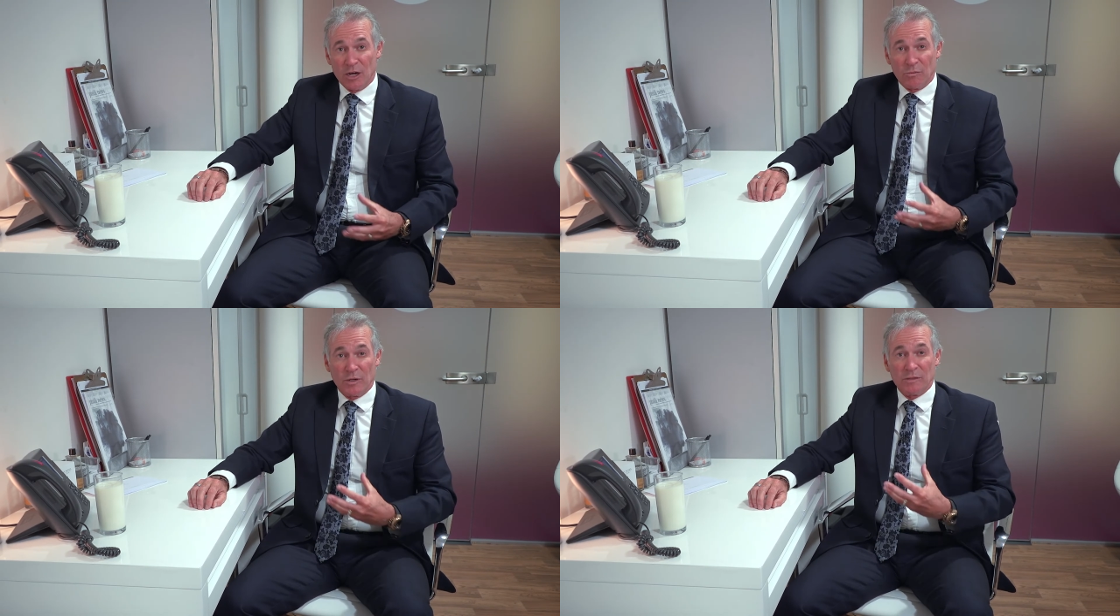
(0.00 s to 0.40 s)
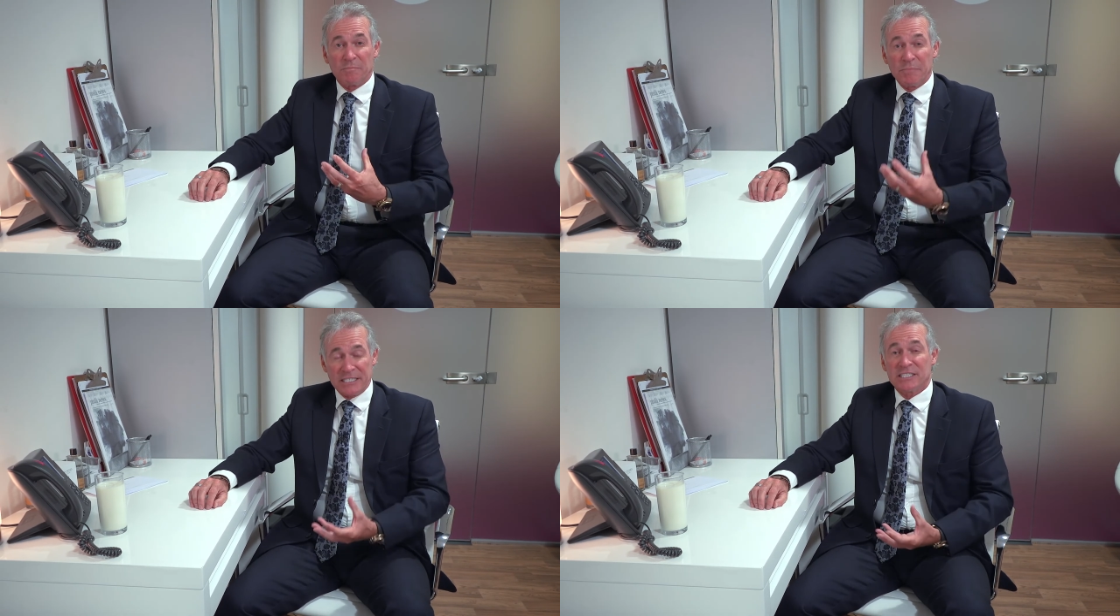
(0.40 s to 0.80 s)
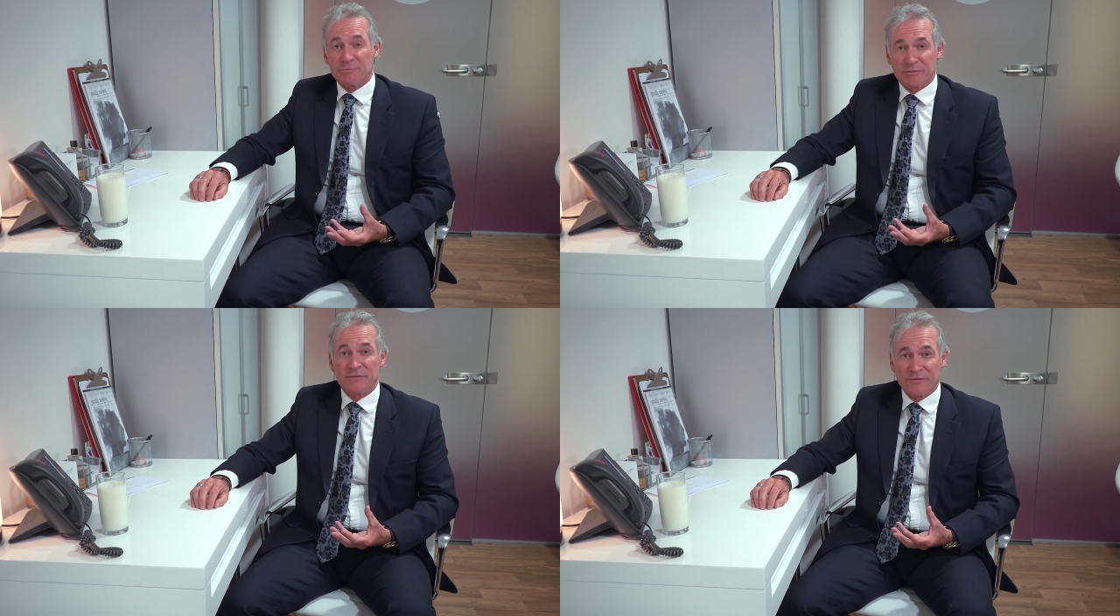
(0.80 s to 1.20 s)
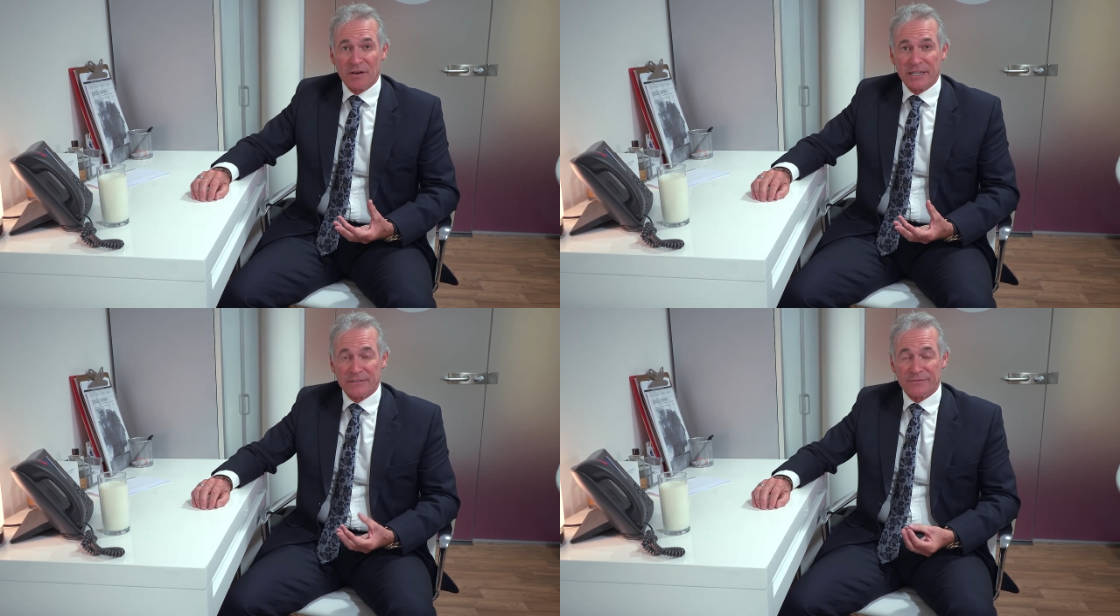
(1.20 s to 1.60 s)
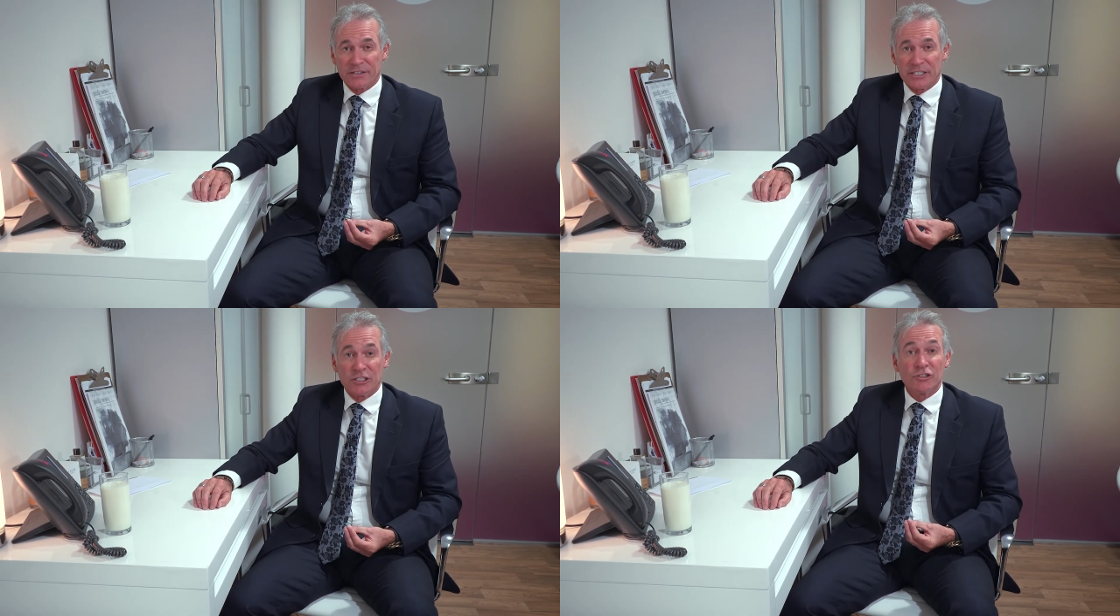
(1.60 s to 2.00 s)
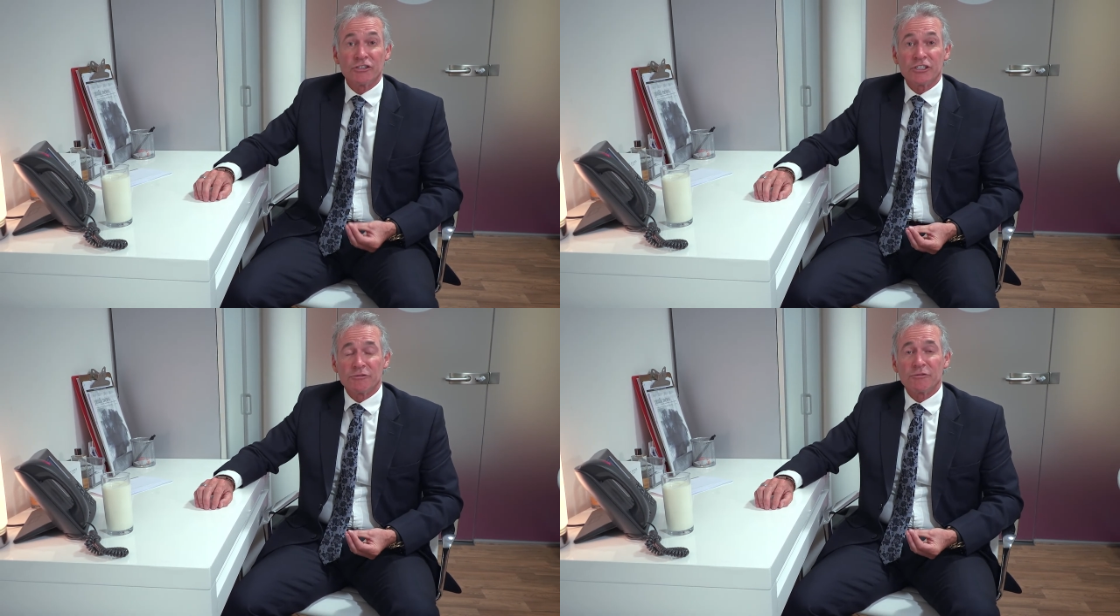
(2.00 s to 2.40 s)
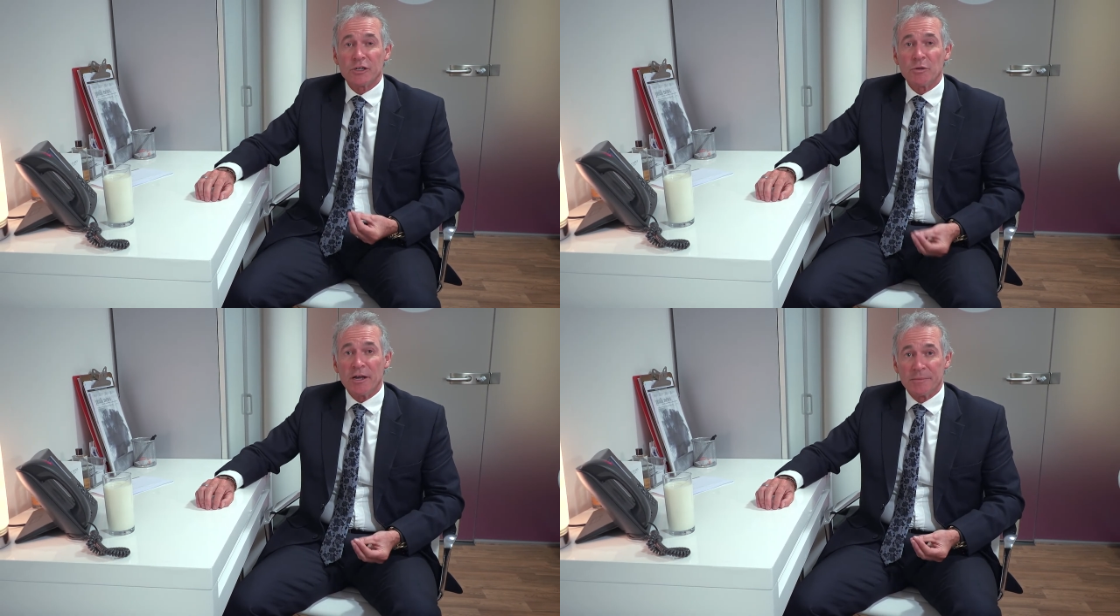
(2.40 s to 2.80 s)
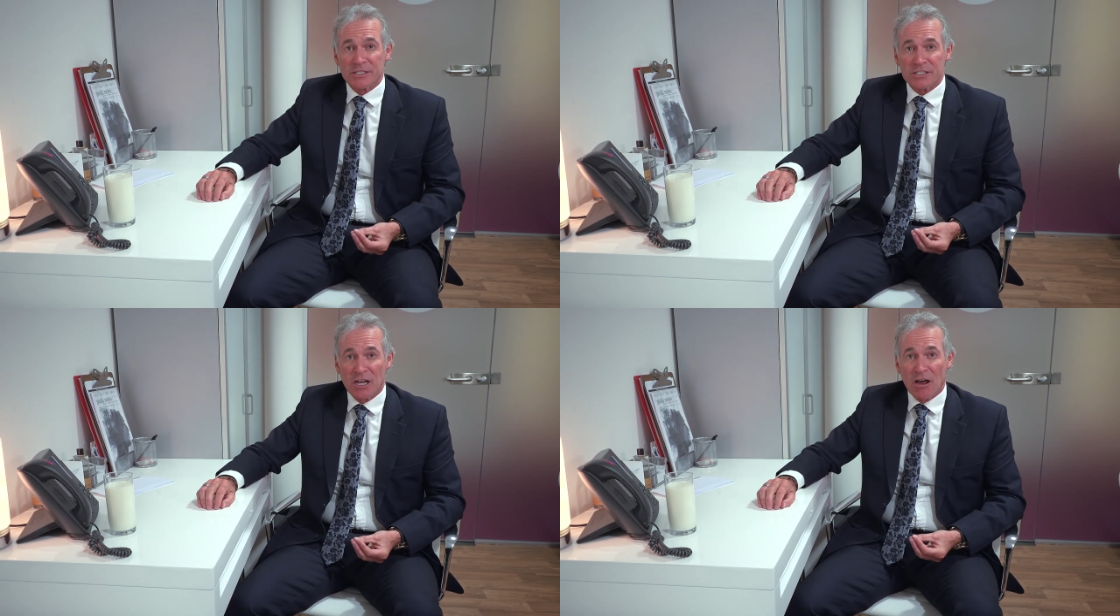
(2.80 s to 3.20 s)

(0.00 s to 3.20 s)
will better provide for the nutritional requirements